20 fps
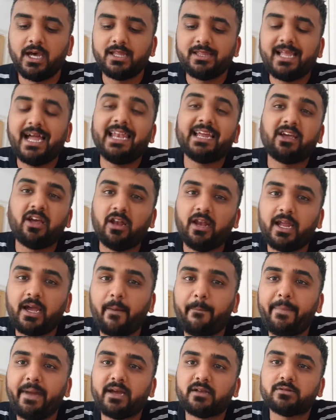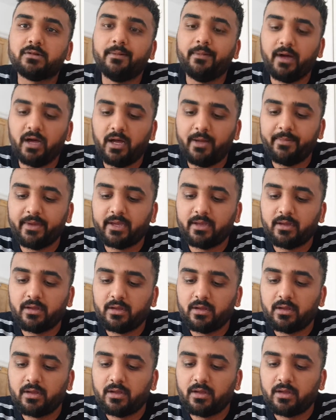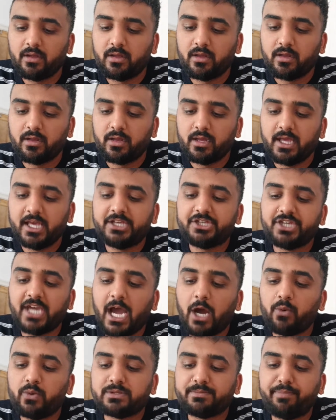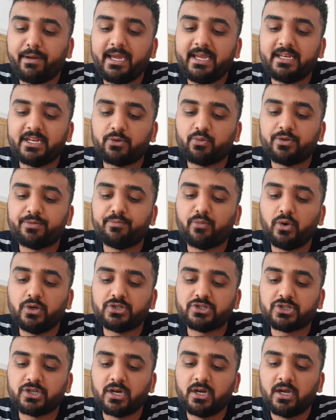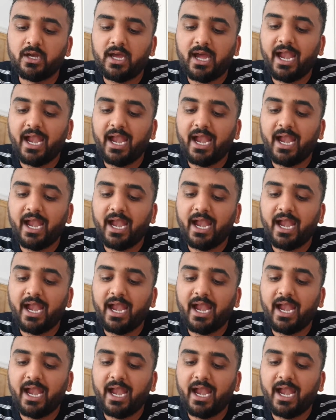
Delicately, I picked up Hermie. His shell was beaded with moisture,